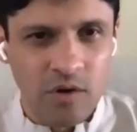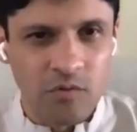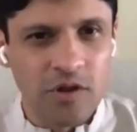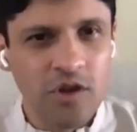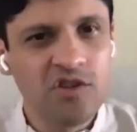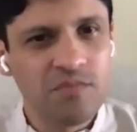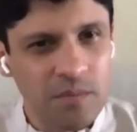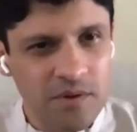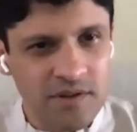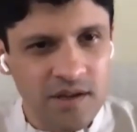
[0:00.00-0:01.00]
What would the
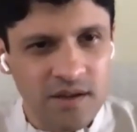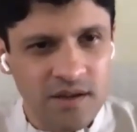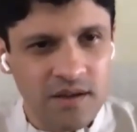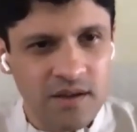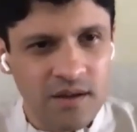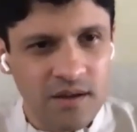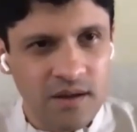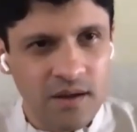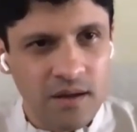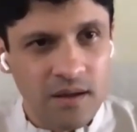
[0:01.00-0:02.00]
newspaper say?
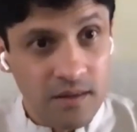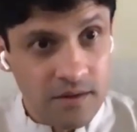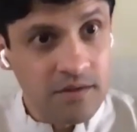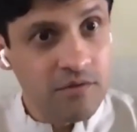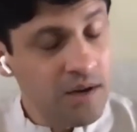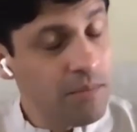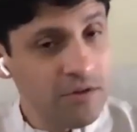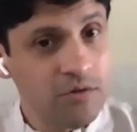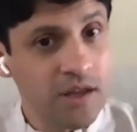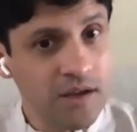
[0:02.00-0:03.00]
This really
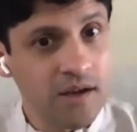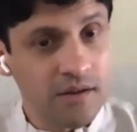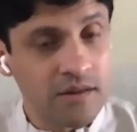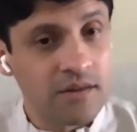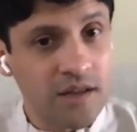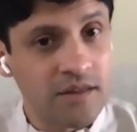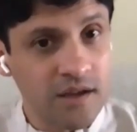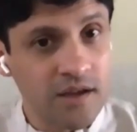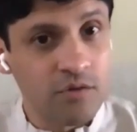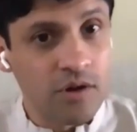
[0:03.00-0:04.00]
makes you thinking. Start
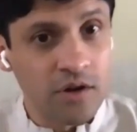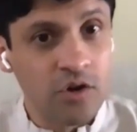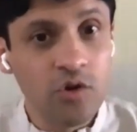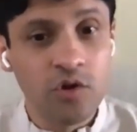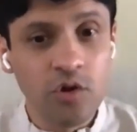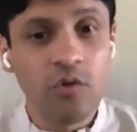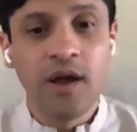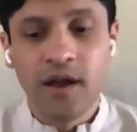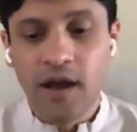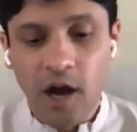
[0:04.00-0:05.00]
thinking. So do you?
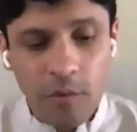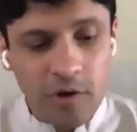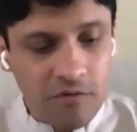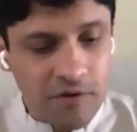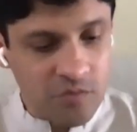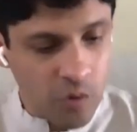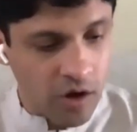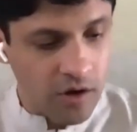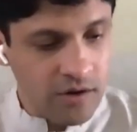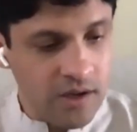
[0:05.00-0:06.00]
How many of us
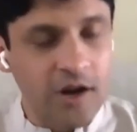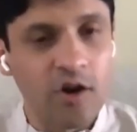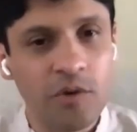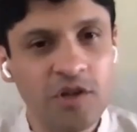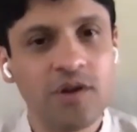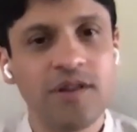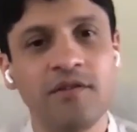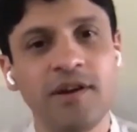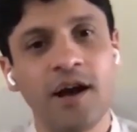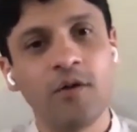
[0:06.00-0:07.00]
want in our obituary
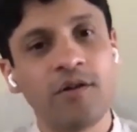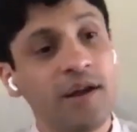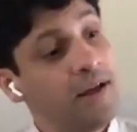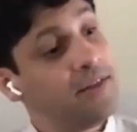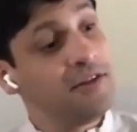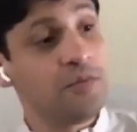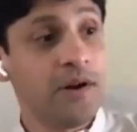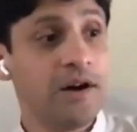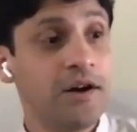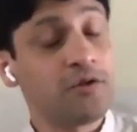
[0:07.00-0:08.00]
the readout, this
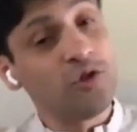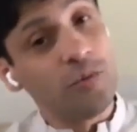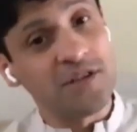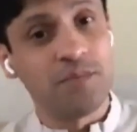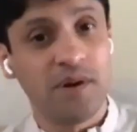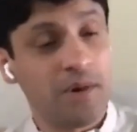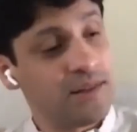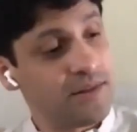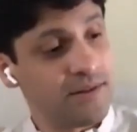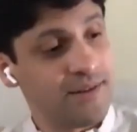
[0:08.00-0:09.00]
one earned so much per
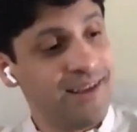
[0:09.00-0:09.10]
month?